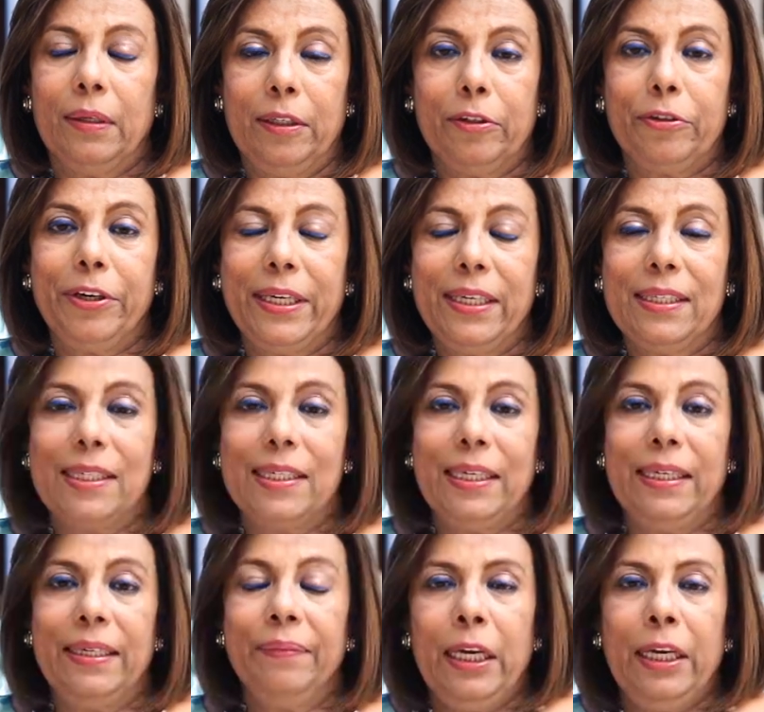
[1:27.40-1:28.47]
the cricket
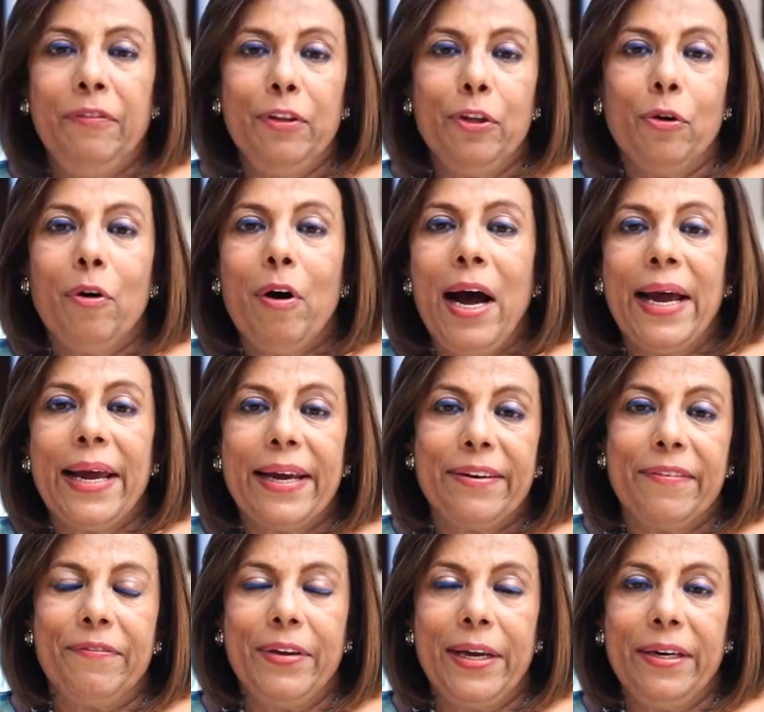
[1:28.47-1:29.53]
scene, even though I had
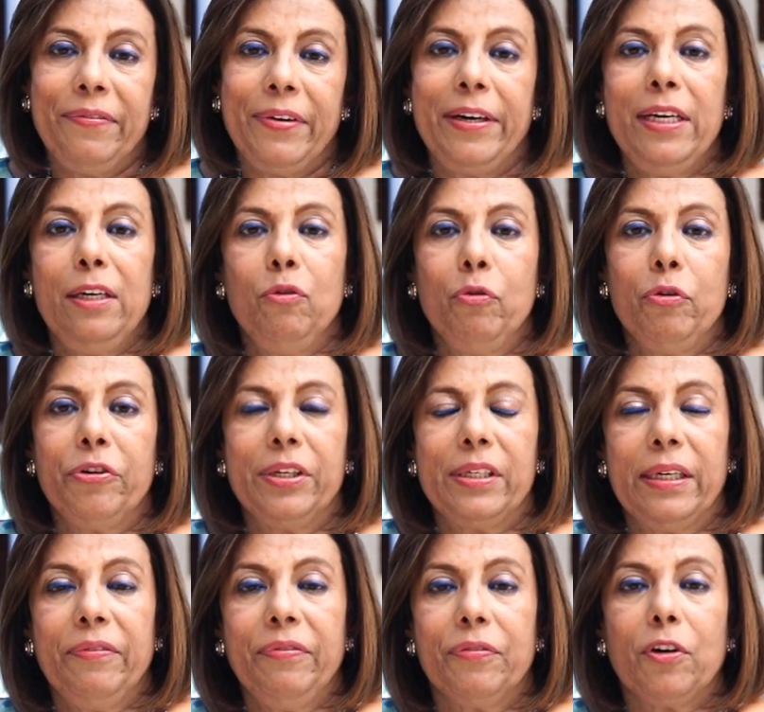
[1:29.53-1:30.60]
a very, very
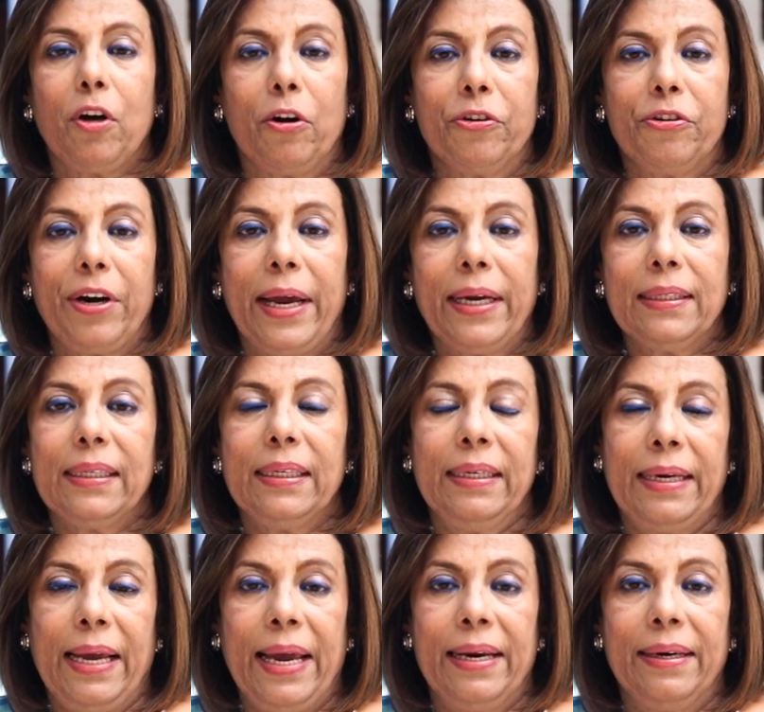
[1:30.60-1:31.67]
lucrative contract
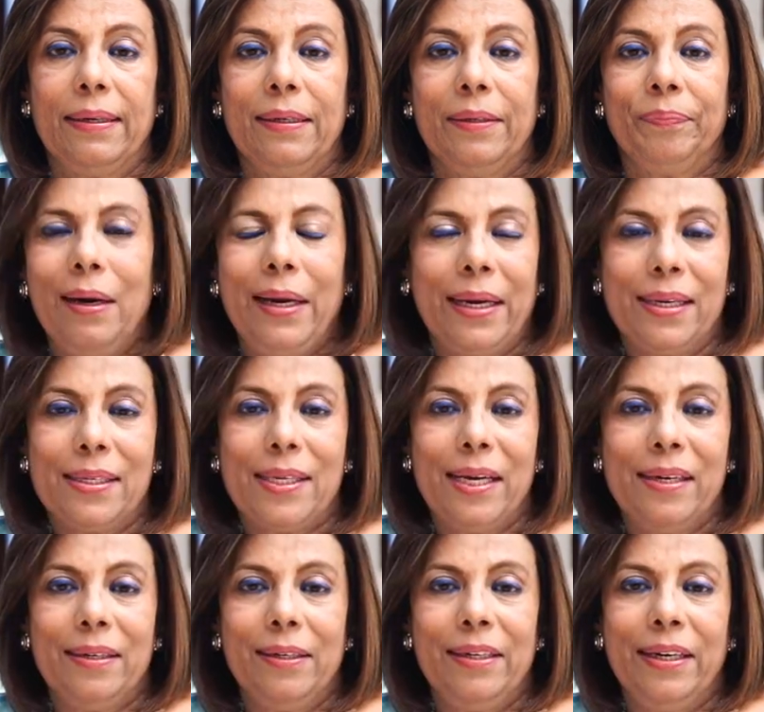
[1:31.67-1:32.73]
in hand. Like I
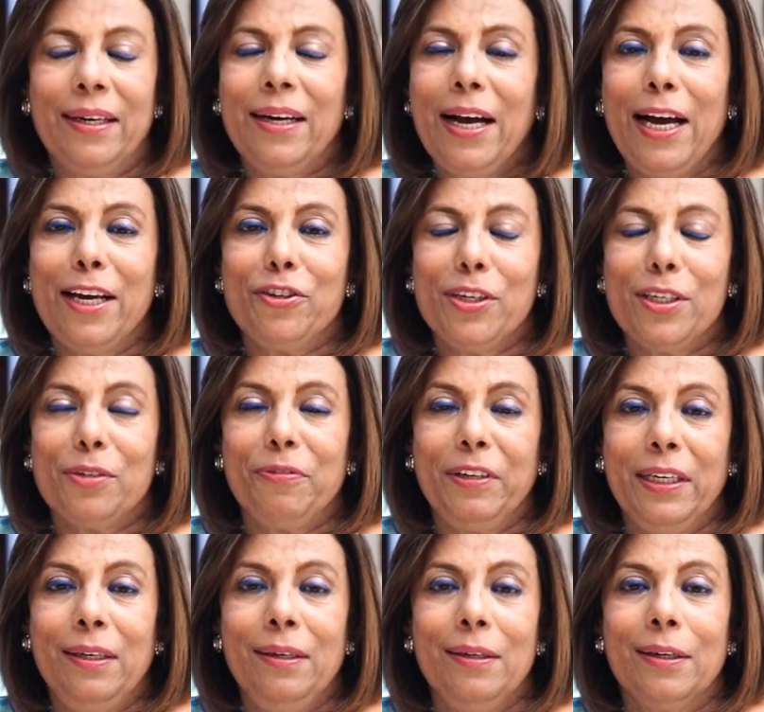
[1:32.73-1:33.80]
said earlier, I just
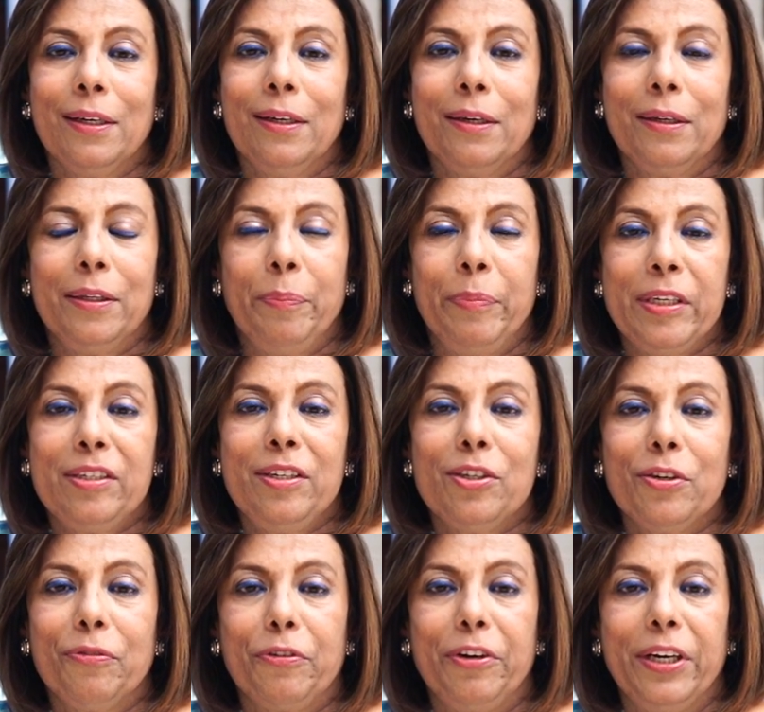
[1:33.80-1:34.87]
feel the
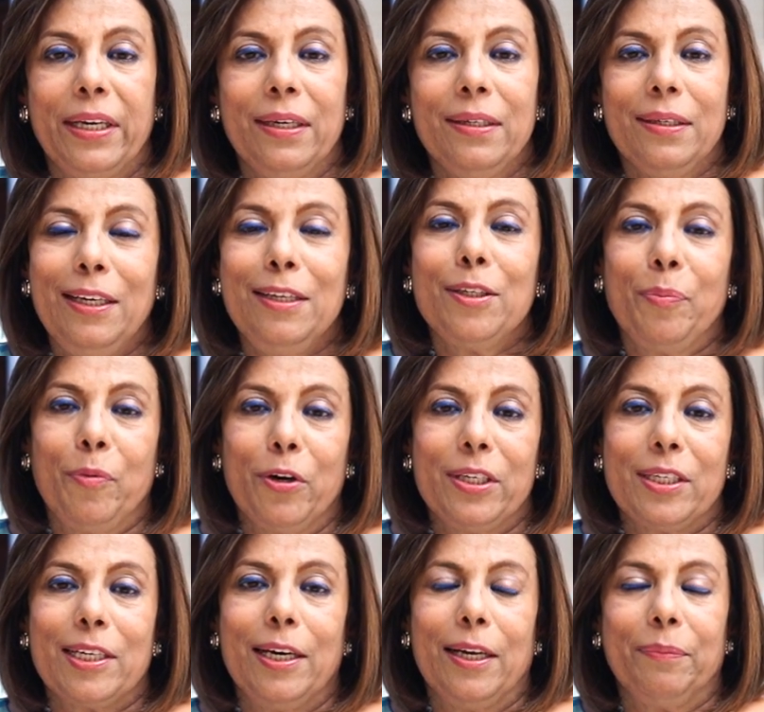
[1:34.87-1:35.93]
business of cricket is a
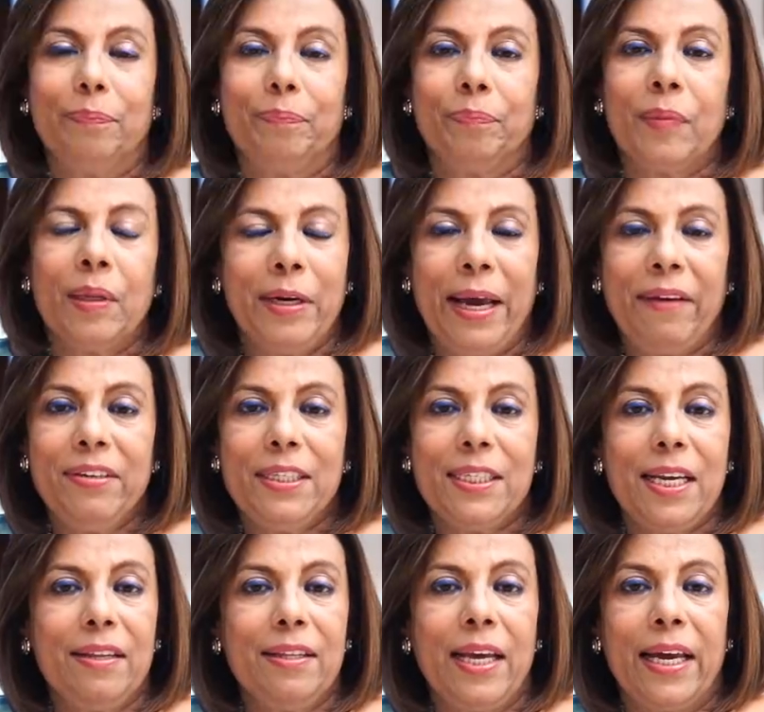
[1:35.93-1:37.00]
boys' club. But having
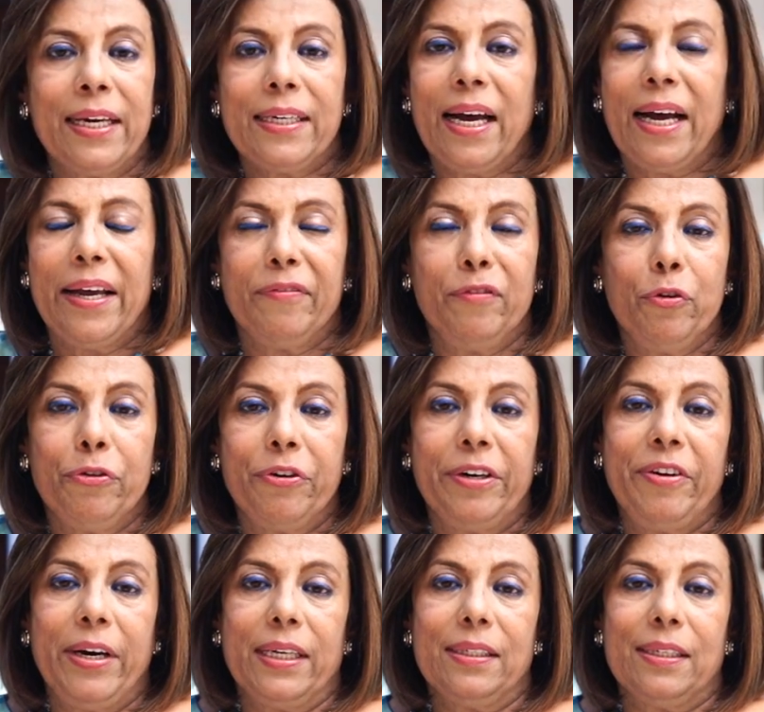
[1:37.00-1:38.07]
said that, I have no
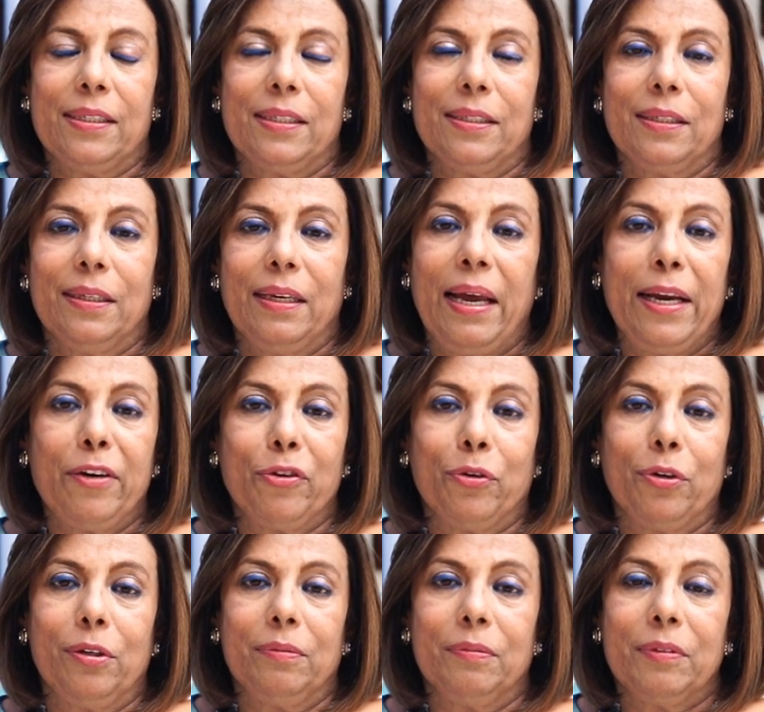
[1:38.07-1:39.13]
regrets at
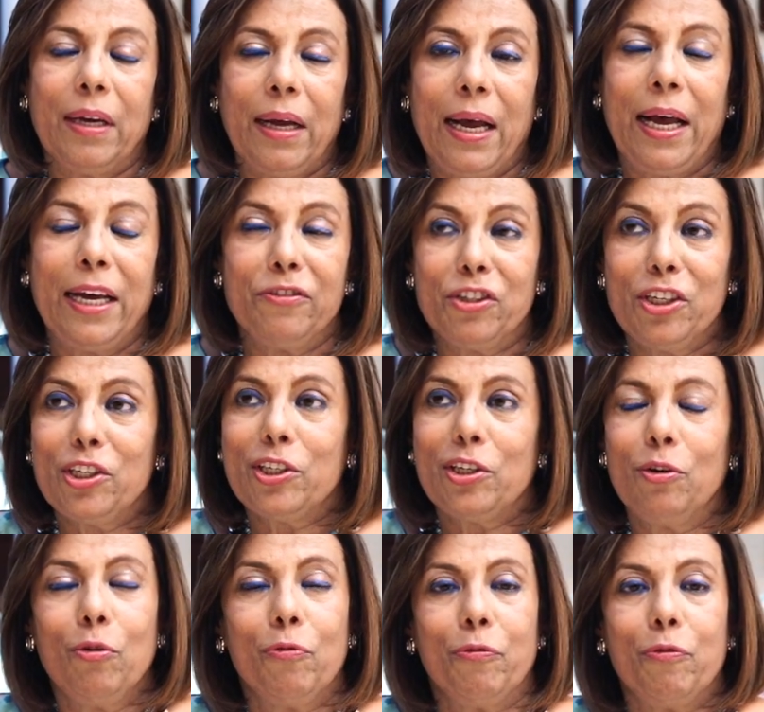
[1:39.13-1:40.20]
all. I just
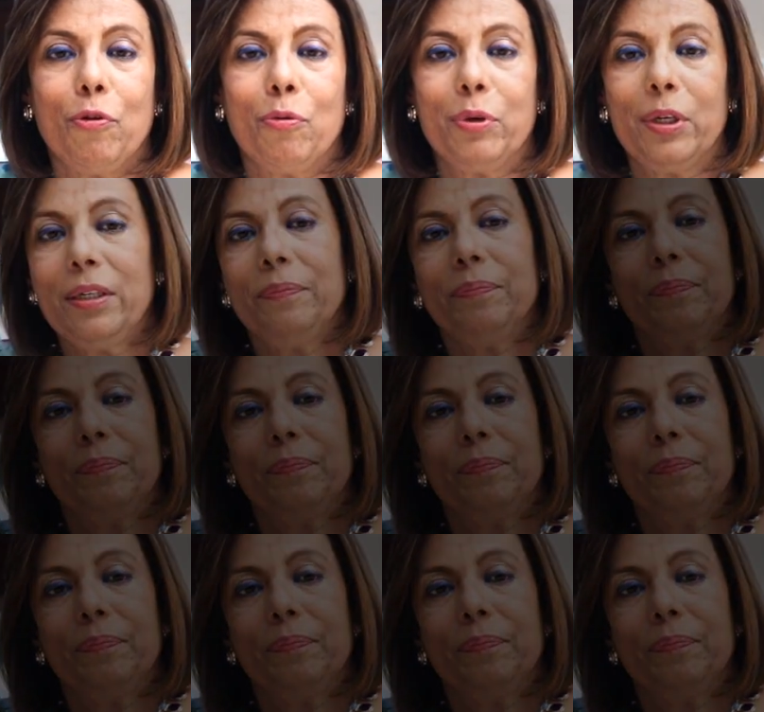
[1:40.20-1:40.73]
look forward.